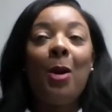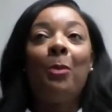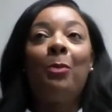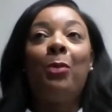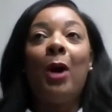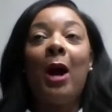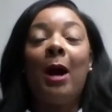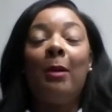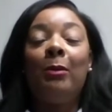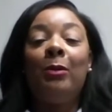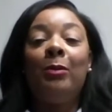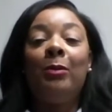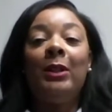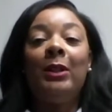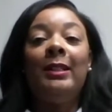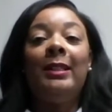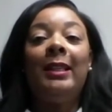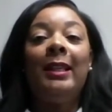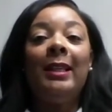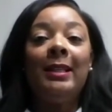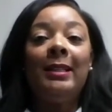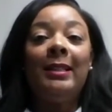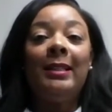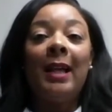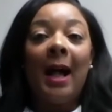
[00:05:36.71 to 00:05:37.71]
probably
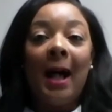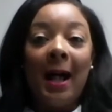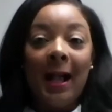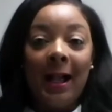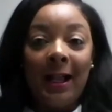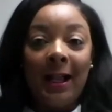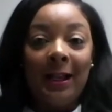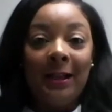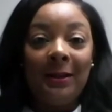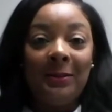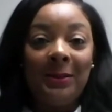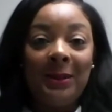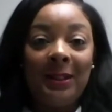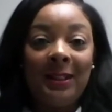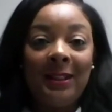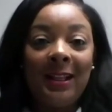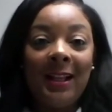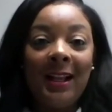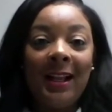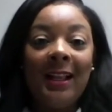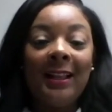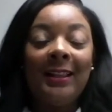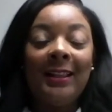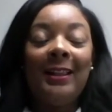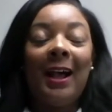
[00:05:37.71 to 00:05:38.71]
10 times
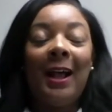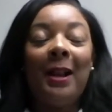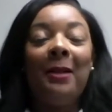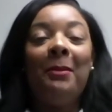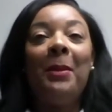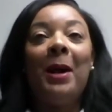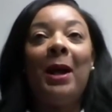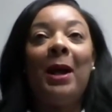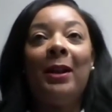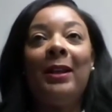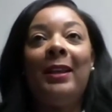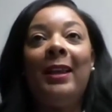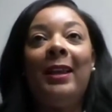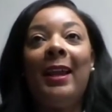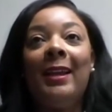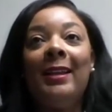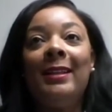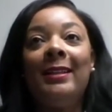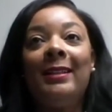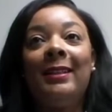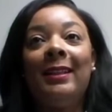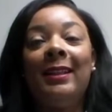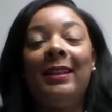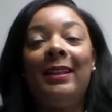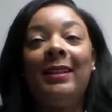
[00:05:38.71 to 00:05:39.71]
that amount of
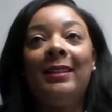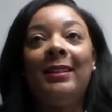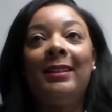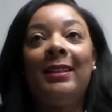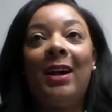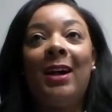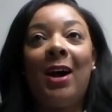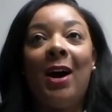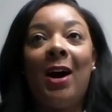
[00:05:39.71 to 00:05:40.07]
cases.